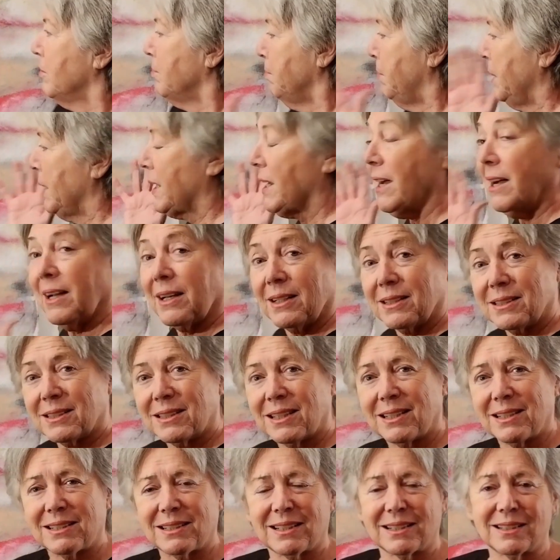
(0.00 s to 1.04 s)
Because
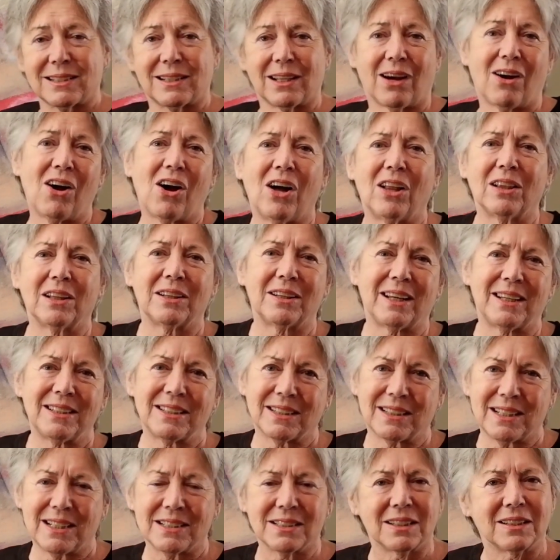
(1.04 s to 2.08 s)
this is the holiday
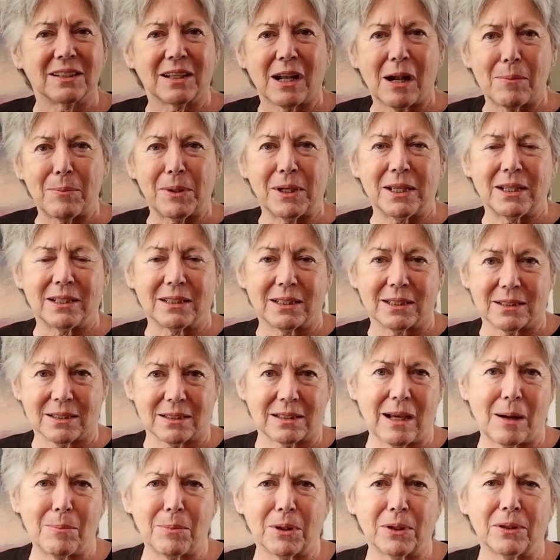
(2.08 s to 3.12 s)
season coming into
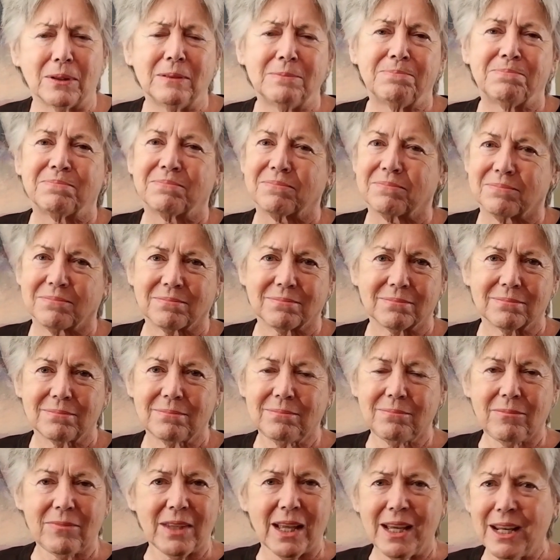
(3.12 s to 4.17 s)
summer,
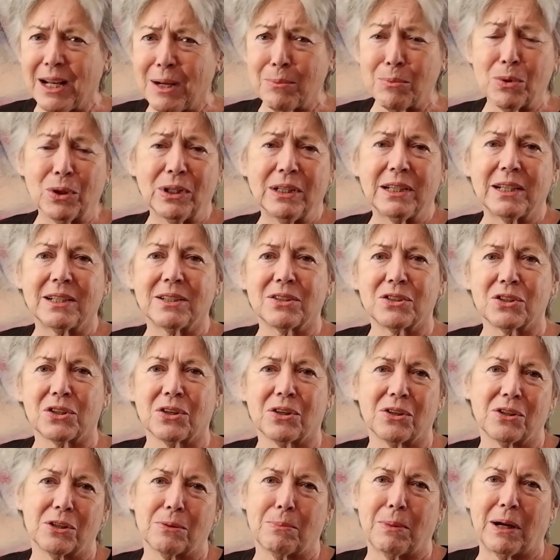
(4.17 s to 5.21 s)
and I'm really
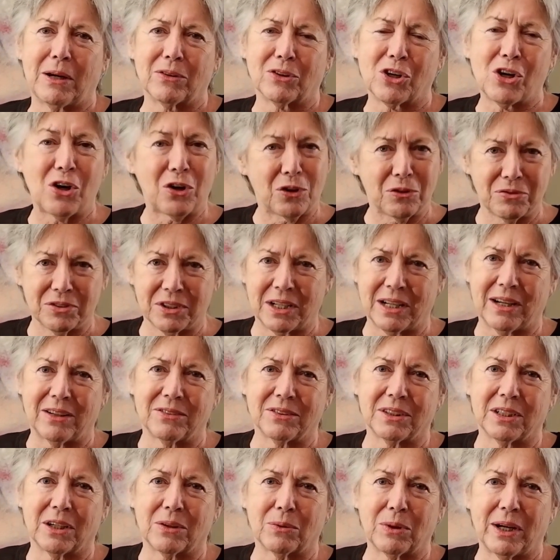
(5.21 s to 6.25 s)
concerned about COVID
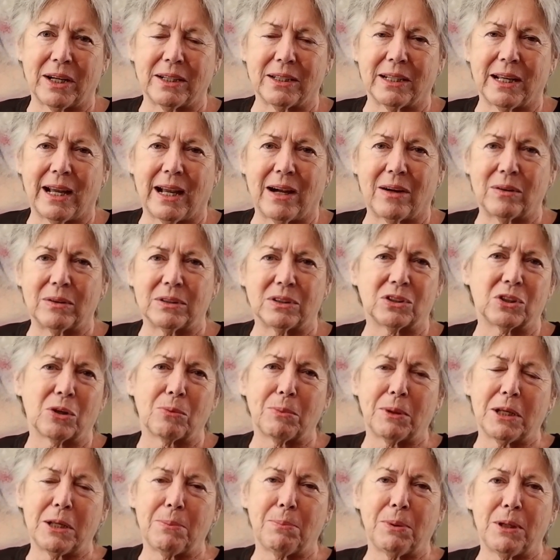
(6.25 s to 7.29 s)
out there right now and so
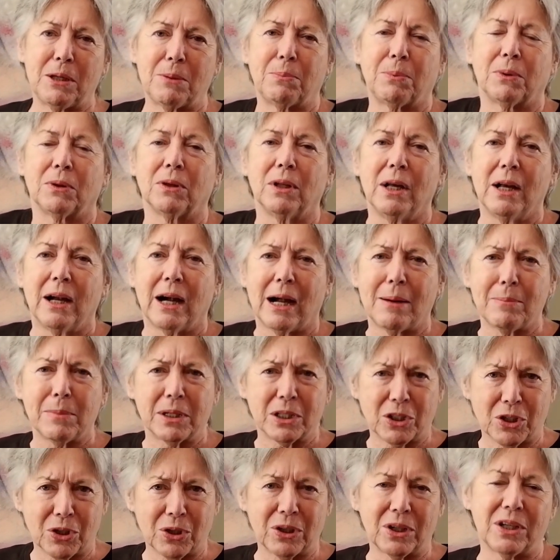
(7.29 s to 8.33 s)
many people, I'm
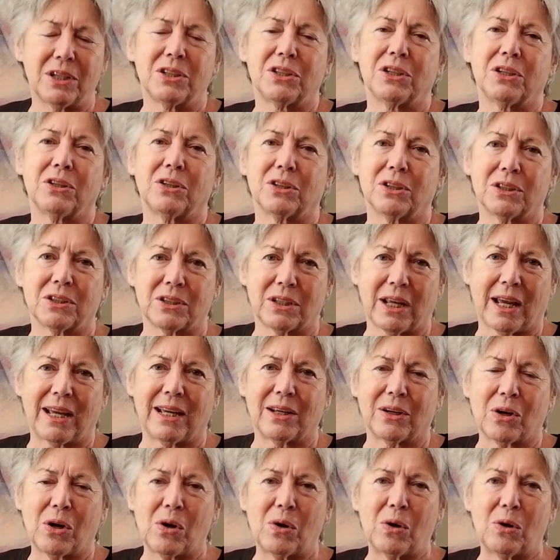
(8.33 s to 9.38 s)
encouraging you to stay
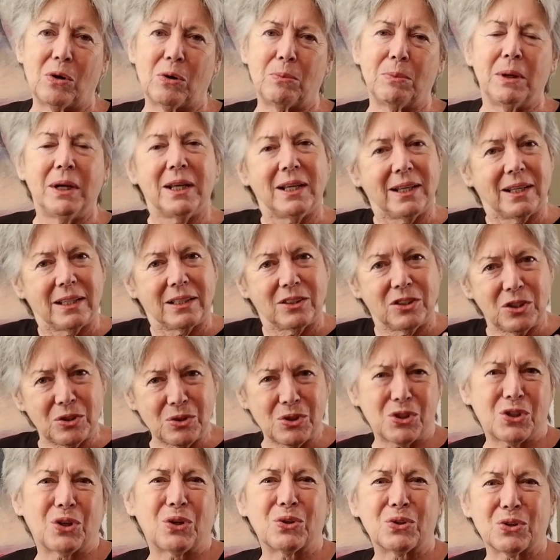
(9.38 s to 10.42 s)
at home, do
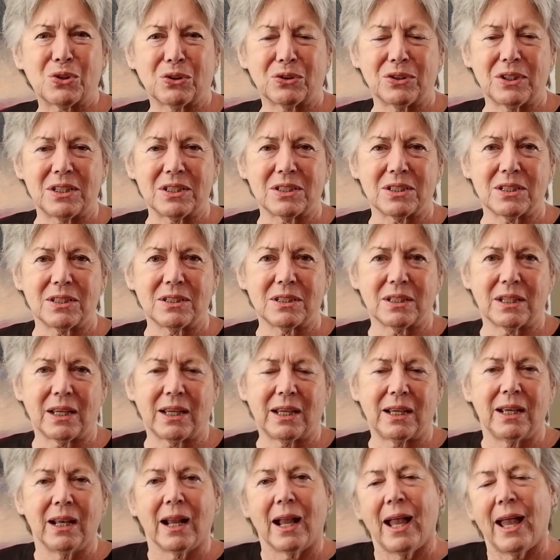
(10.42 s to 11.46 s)
social
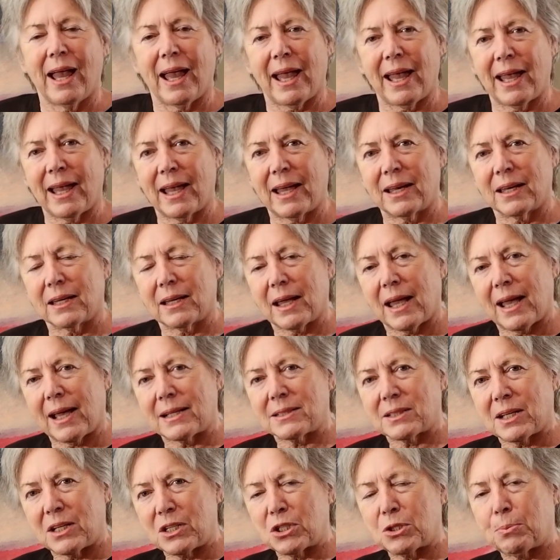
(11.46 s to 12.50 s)
distancing, and
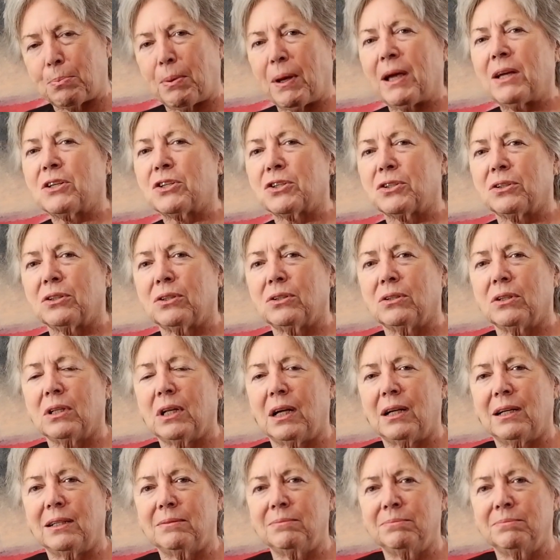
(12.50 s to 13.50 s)
as a special